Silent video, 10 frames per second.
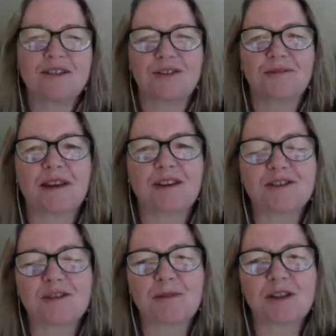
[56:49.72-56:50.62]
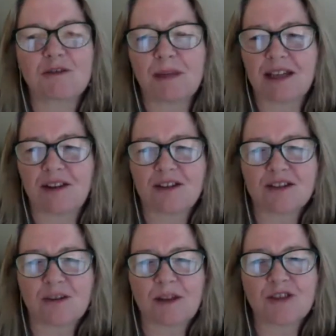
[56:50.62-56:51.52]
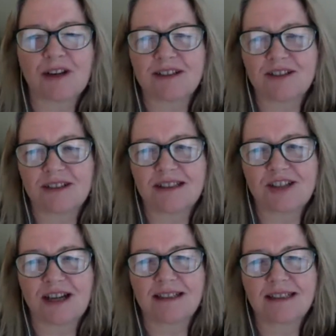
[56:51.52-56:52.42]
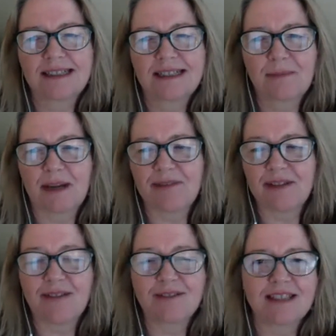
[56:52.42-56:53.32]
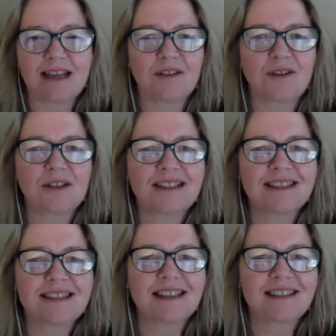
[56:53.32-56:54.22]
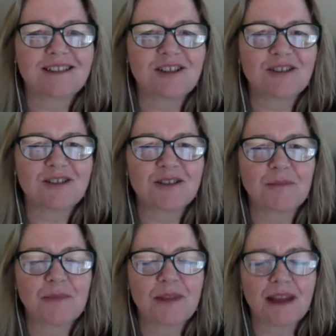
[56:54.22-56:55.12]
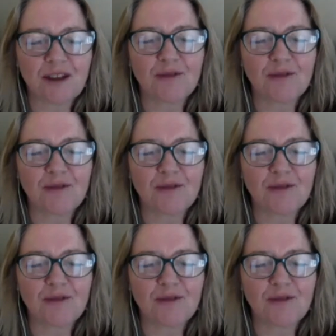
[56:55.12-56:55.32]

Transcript: you so much for being here. There's so much gratitude in the chat. Might even have to download it and send it to you. So thank you for